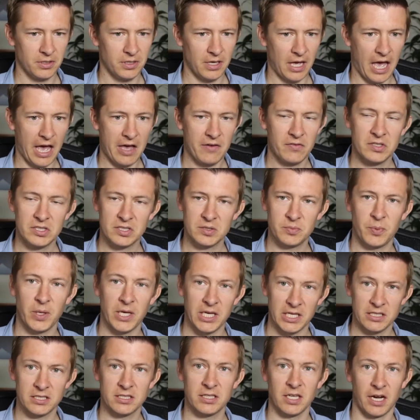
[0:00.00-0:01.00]
have a
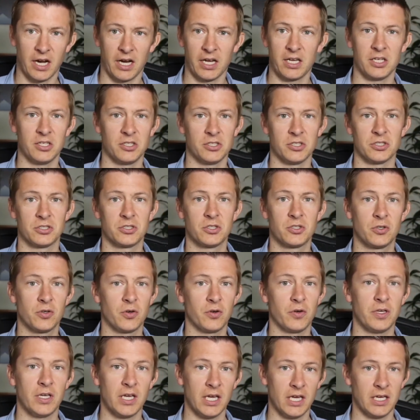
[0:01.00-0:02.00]
space that I can just
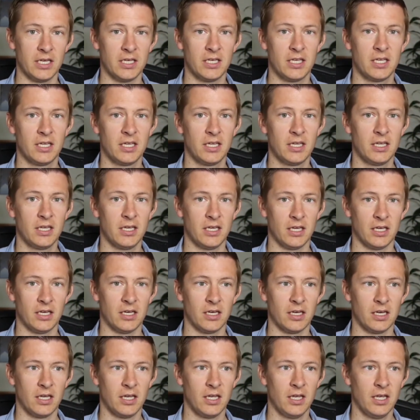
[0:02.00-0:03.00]
create
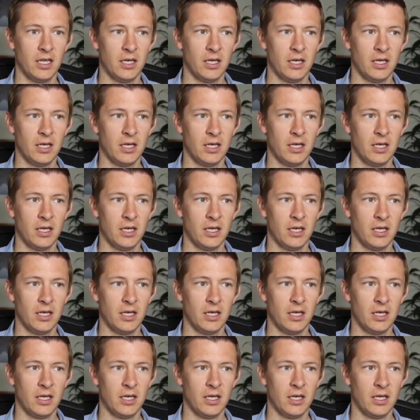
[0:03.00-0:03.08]
in,